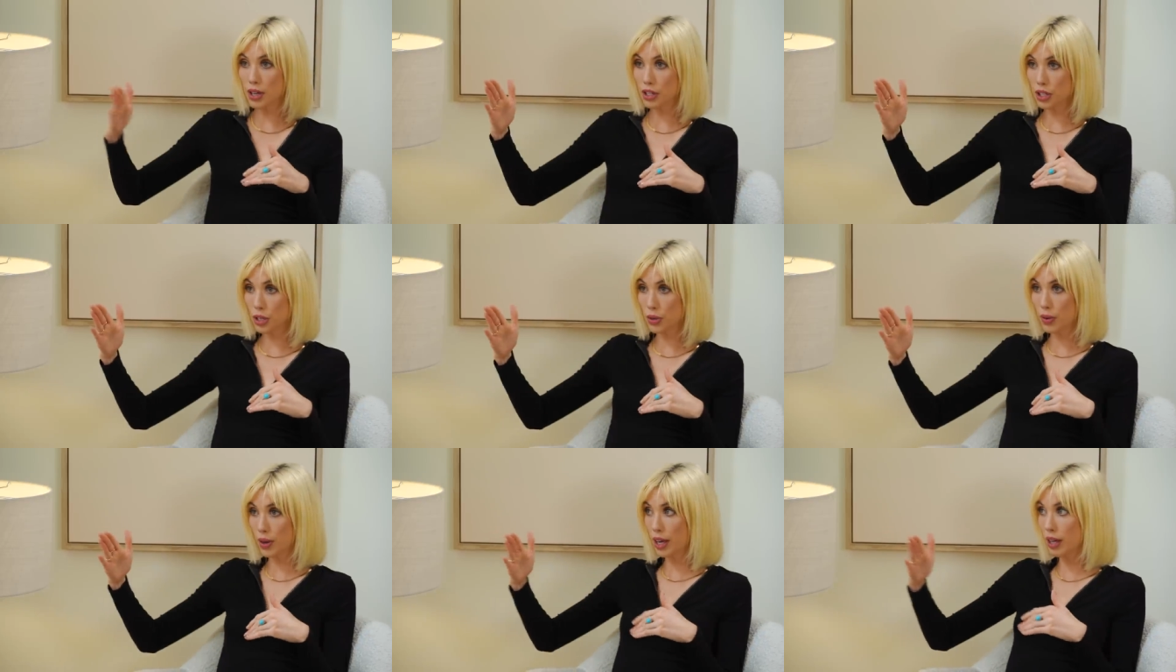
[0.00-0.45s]
you're
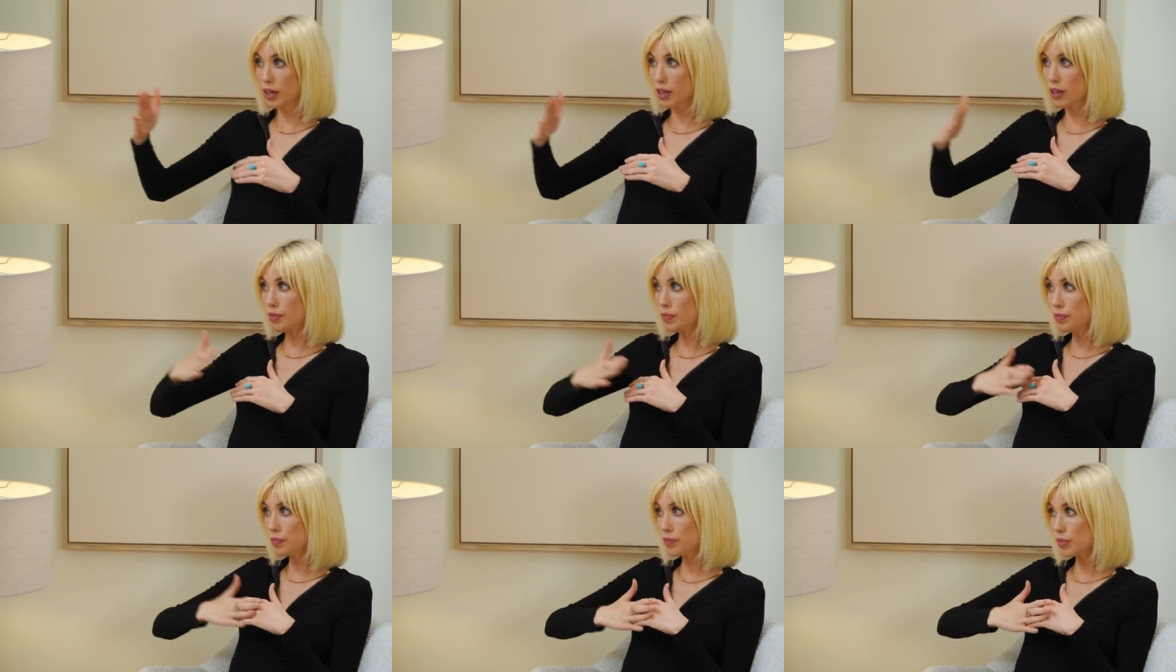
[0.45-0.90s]
doing
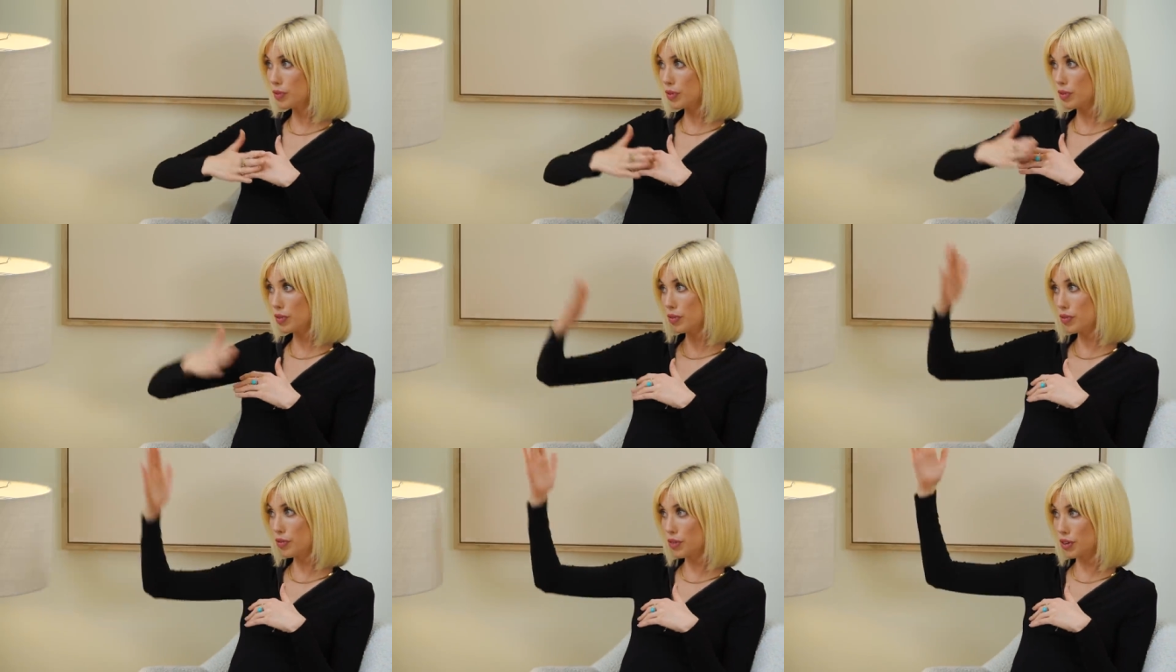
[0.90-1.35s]

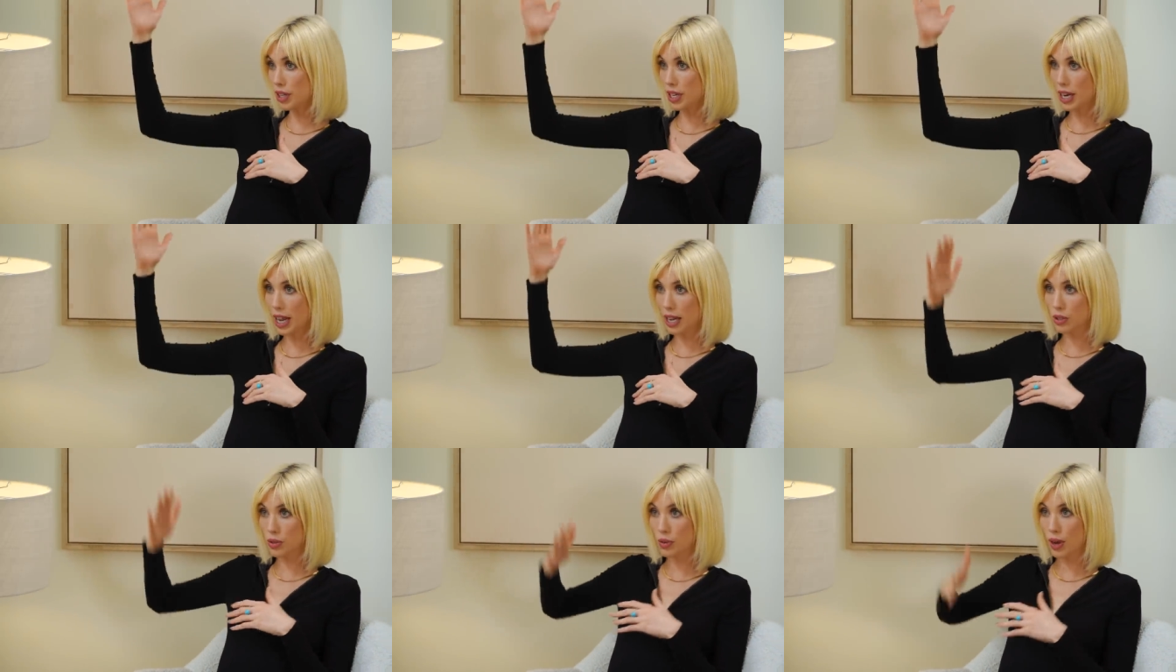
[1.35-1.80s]
for the
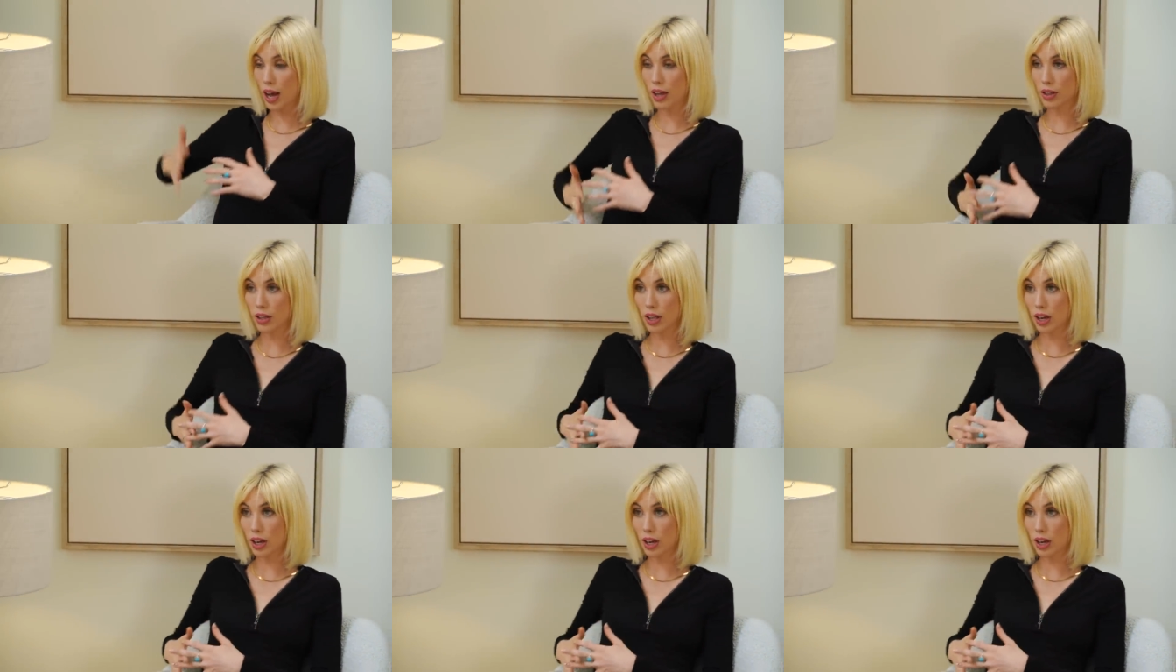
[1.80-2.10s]
next for how